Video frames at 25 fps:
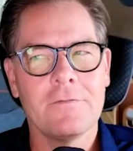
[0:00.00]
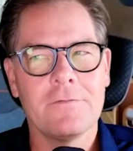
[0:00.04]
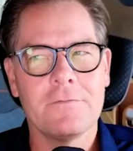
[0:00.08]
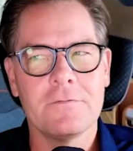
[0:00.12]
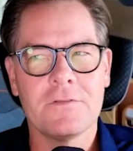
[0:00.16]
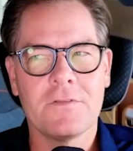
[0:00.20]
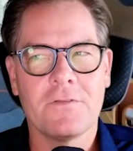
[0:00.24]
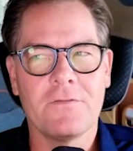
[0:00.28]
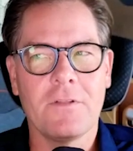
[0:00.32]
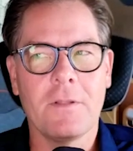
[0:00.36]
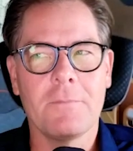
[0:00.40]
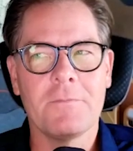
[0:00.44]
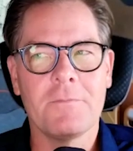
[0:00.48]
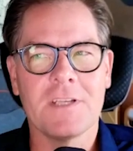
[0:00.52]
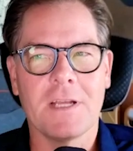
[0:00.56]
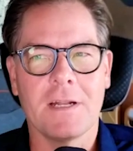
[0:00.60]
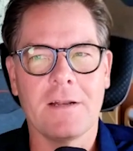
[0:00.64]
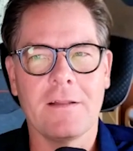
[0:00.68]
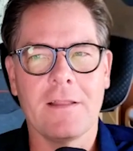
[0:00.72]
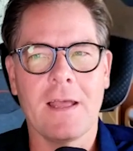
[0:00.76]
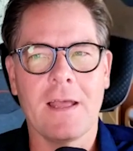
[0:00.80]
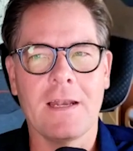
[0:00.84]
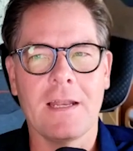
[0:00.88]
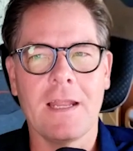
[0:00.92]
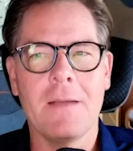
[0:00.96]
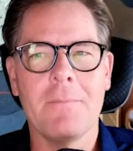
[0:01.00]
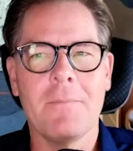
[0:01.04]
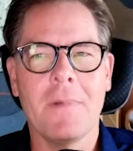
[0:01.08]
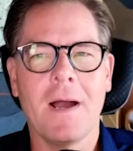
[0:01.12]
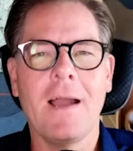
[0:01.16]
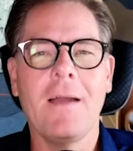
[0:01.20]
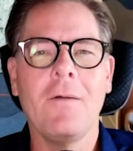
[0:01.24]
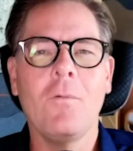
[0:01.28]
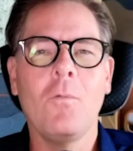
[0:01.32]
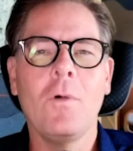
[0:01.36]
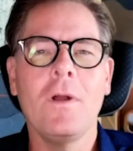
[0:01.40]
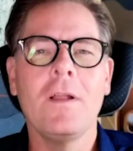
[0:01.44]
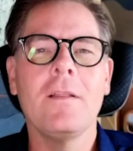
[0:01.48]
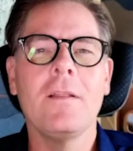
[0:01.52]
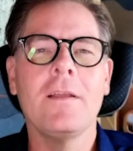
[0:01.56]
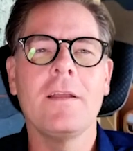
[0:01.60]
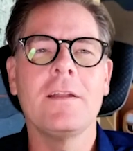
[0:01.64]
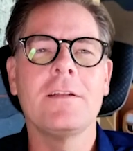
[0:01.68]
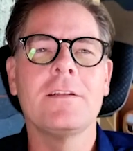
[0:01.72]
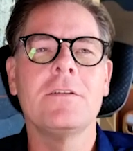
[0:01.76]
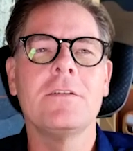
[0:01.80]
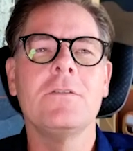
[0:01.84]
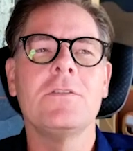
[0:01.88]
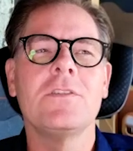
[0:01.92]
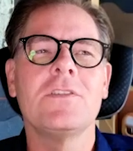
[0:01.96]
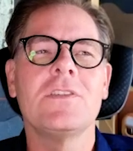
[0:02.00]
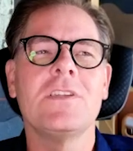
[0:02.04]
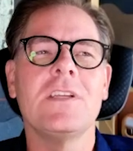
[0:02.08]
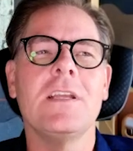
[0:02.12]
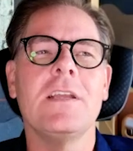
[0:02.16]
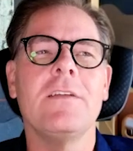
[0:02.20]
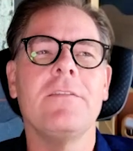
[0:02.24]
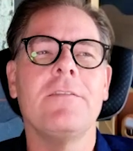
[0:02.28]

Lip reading: flip side of that, am I willing to see